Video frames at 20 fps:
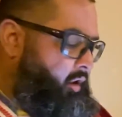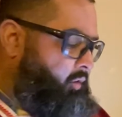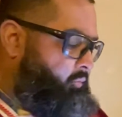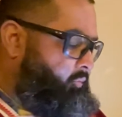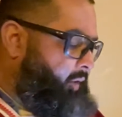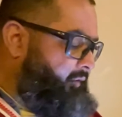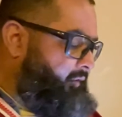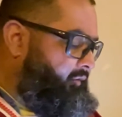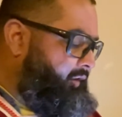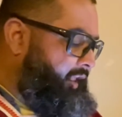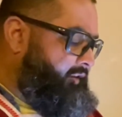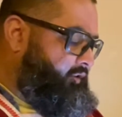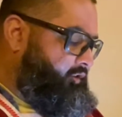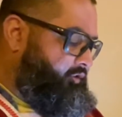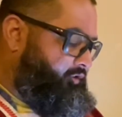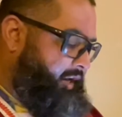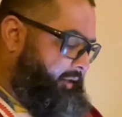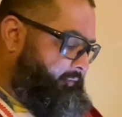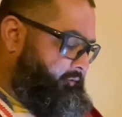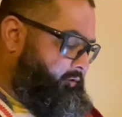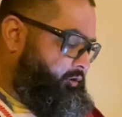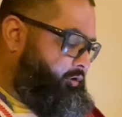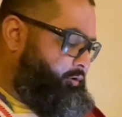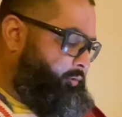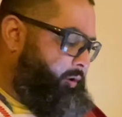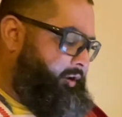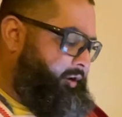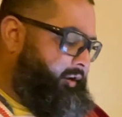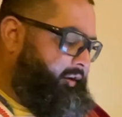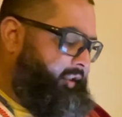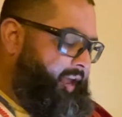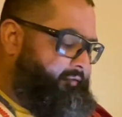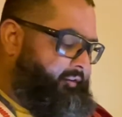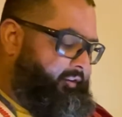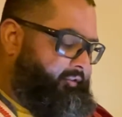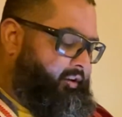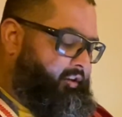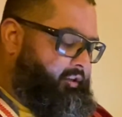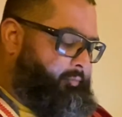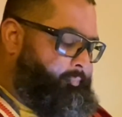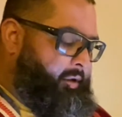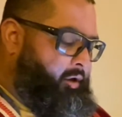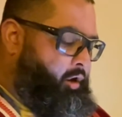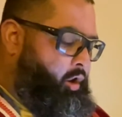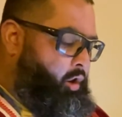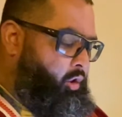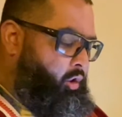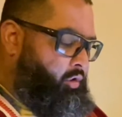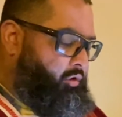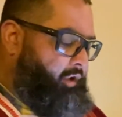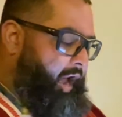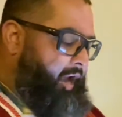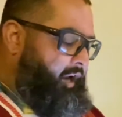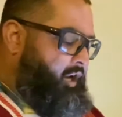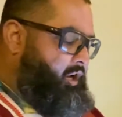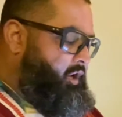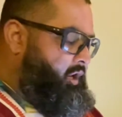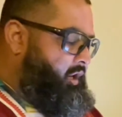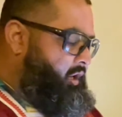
Revelation chapter 3 and 11 says, Behold, I